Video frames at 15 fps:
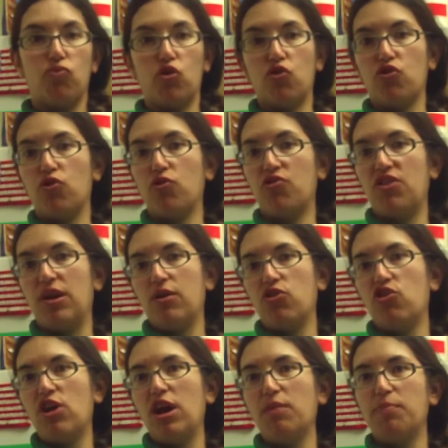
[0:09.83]
There's no
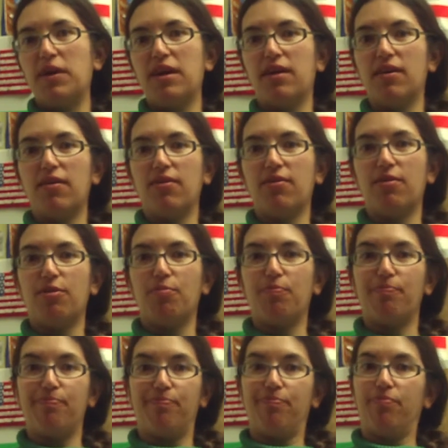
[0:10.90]
soundtrack because
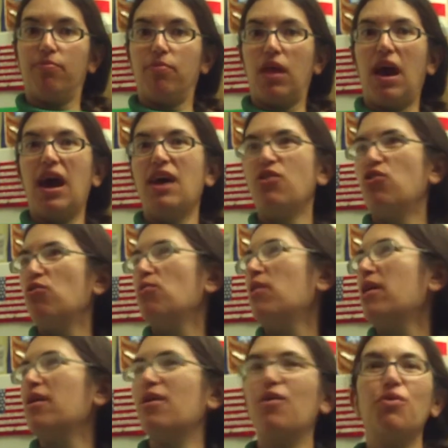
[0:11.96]
I do
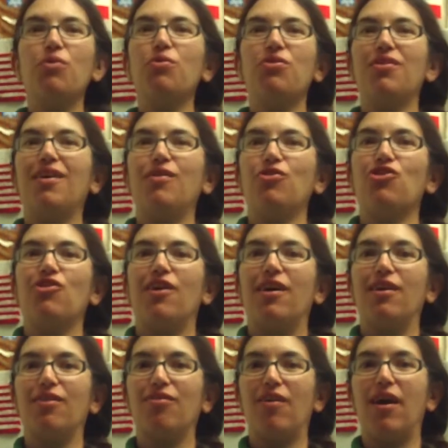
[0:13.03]
not own
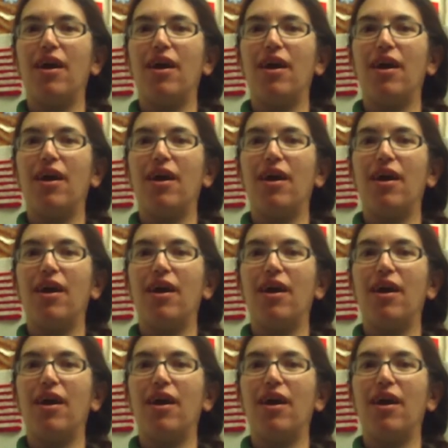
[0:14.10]
soundtracks.